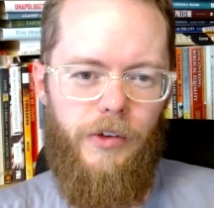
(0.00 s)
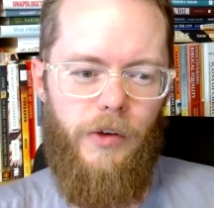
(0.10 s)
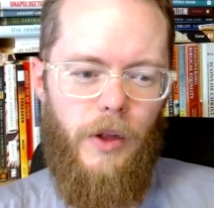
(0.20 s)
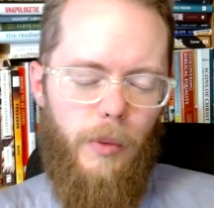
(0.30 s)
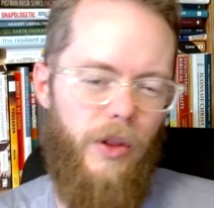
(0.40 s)
So
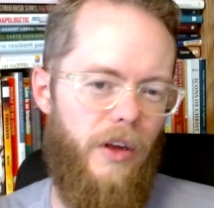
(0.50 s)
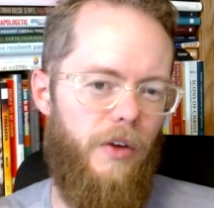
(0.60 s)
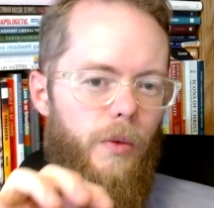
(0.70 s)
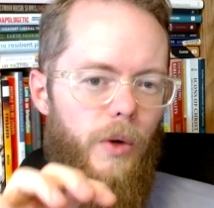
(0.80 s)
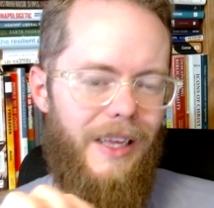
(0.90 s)
like when
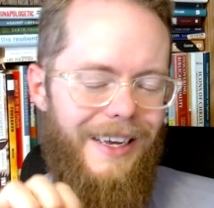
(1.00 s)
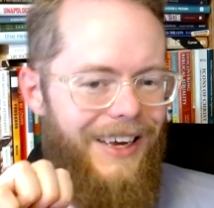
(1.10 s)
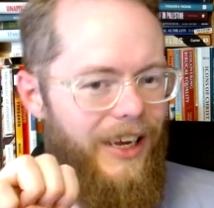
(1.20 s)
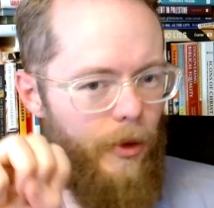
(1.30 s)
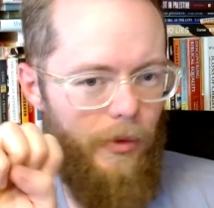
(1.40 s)
the
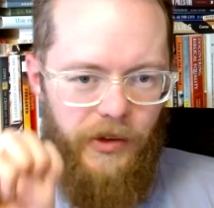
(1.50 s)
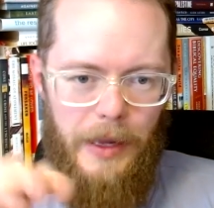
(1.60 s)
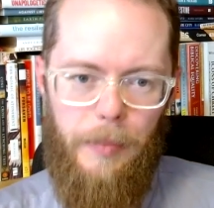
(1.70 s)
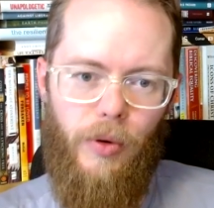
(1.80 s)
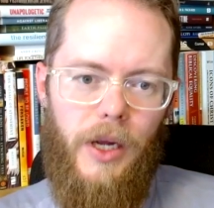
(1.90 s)
kingdoms
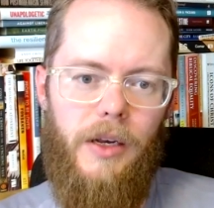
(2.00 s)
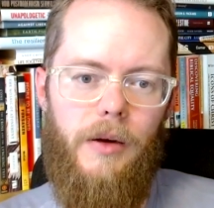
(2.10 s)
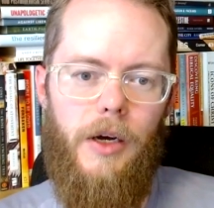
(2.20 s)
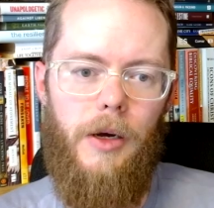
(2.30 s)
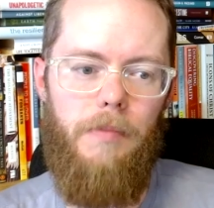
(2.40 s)
separate
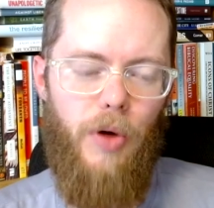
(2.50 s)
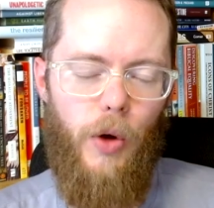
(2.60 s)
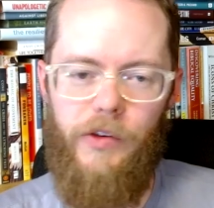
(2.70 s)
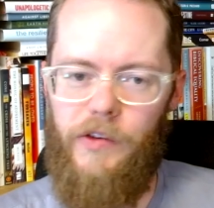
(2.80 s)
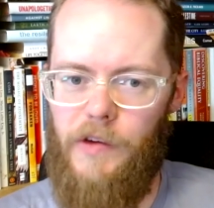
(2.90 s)

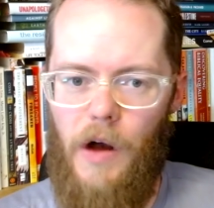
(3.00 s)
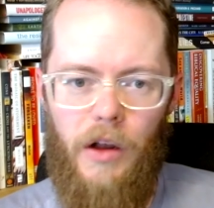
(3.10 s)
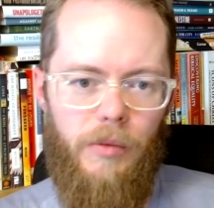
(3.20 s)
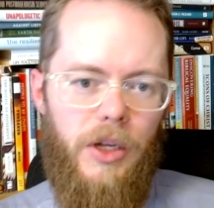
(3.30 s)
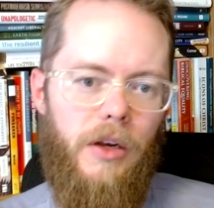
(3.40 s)

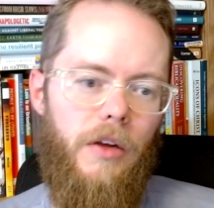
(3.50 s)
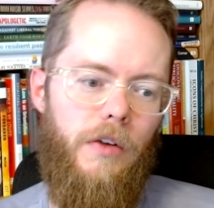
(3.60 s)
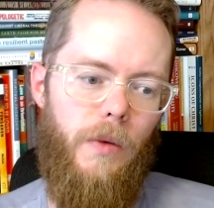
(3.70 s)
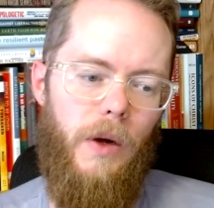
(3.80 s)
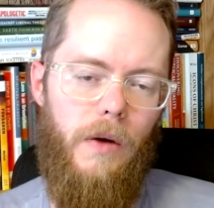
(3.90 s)
post-Solomon in
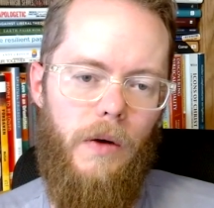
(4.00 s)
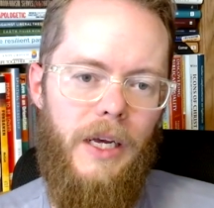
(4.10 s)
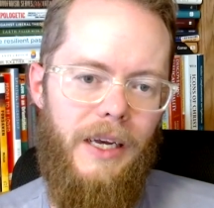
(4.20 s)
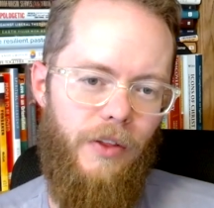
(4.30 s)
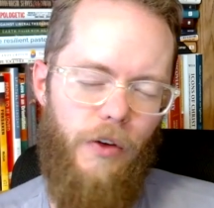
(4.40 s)
Israel,
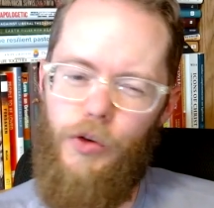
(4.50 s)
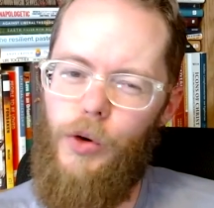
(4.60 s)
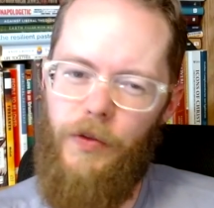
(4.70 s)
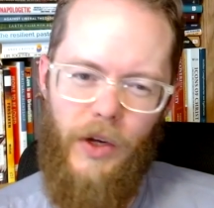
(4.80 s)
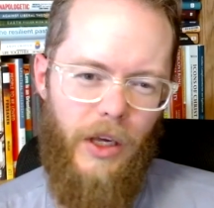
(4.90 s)
there's two
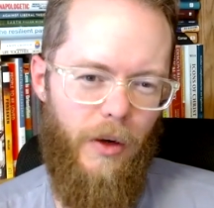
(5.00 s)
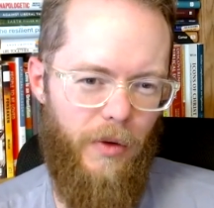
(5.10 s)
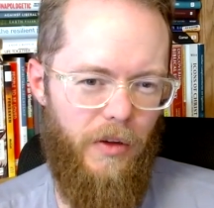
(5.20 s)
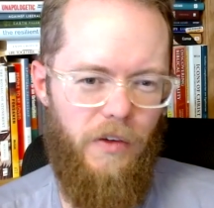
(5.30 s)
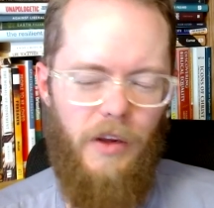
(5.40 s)
different kingdoms
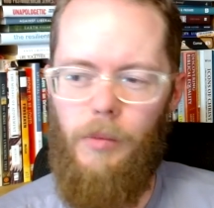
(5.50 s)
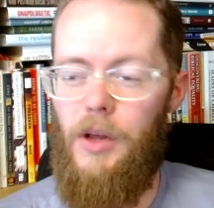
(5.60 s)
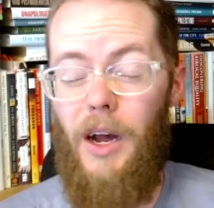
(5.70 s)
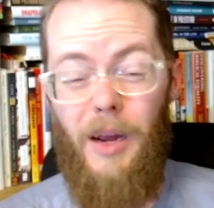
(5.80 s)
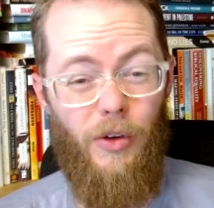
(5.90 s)
at the same time.